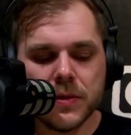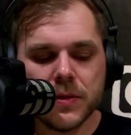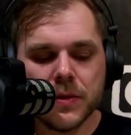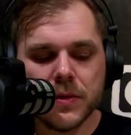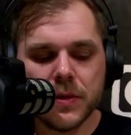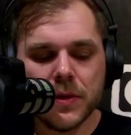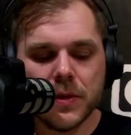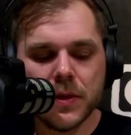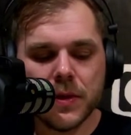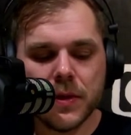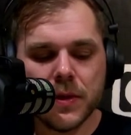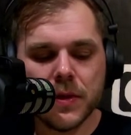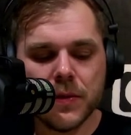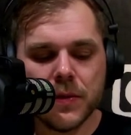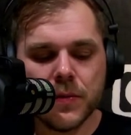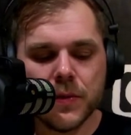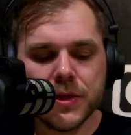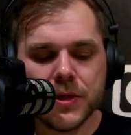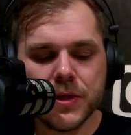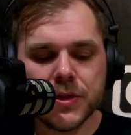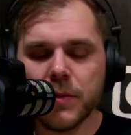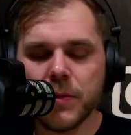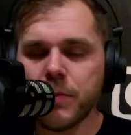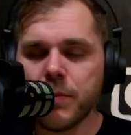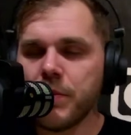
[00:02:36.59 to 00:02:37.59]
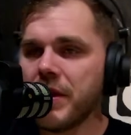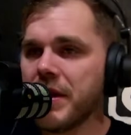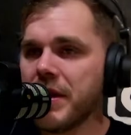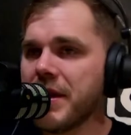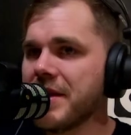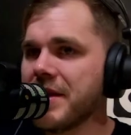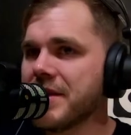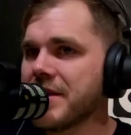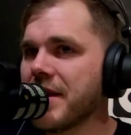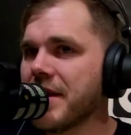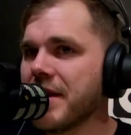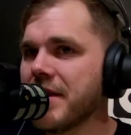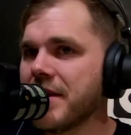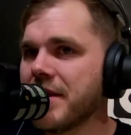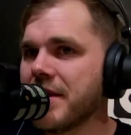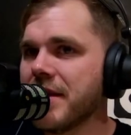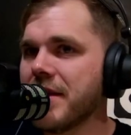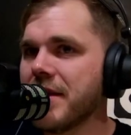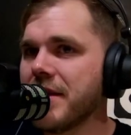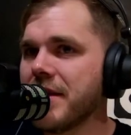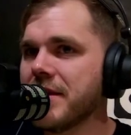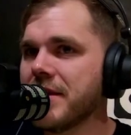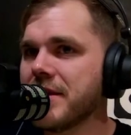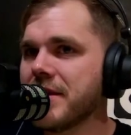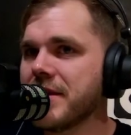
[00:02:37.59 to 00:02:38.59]
which the biggest, I think,
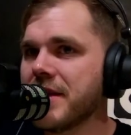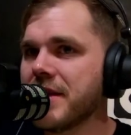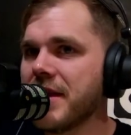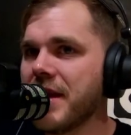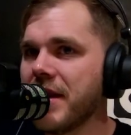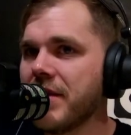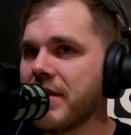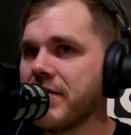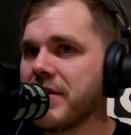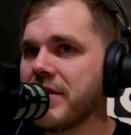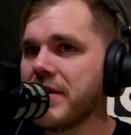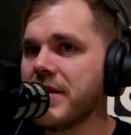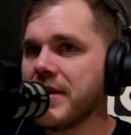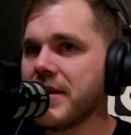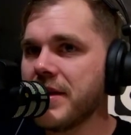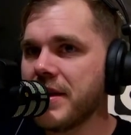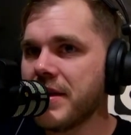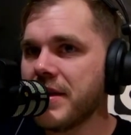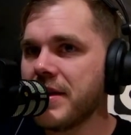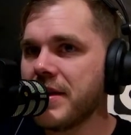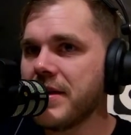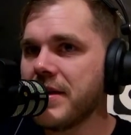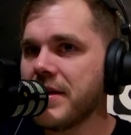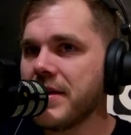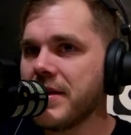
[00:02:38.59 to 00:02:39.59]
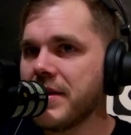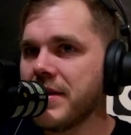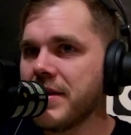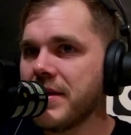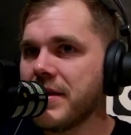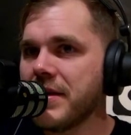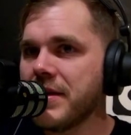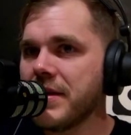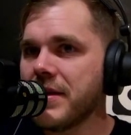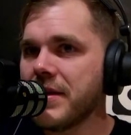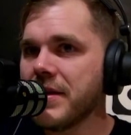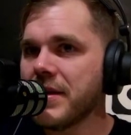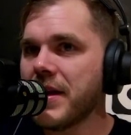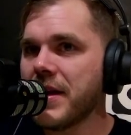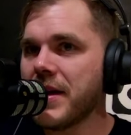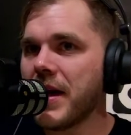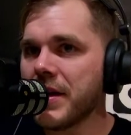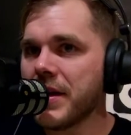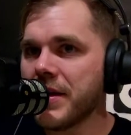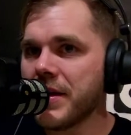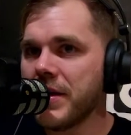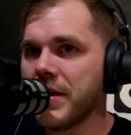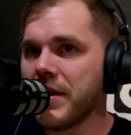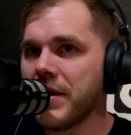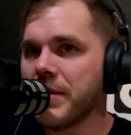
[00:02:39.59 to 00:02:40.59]
is Kevin Lee got
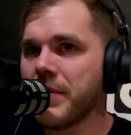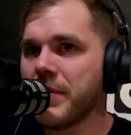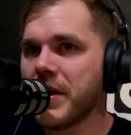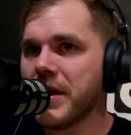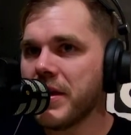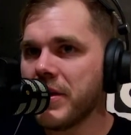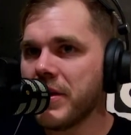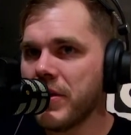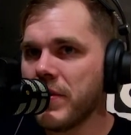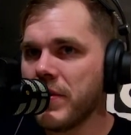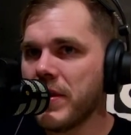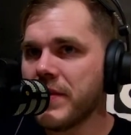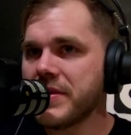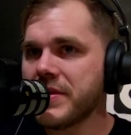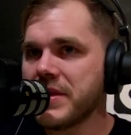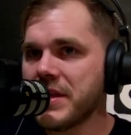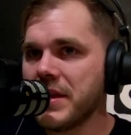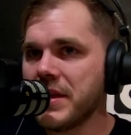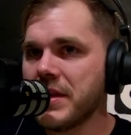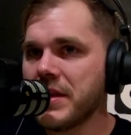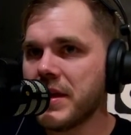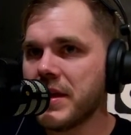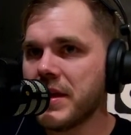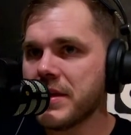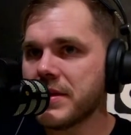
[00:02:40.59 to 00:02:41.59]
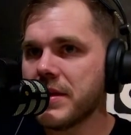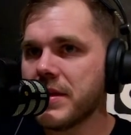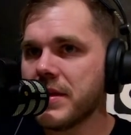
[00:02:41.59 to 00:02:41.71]
cut by the UFC last night.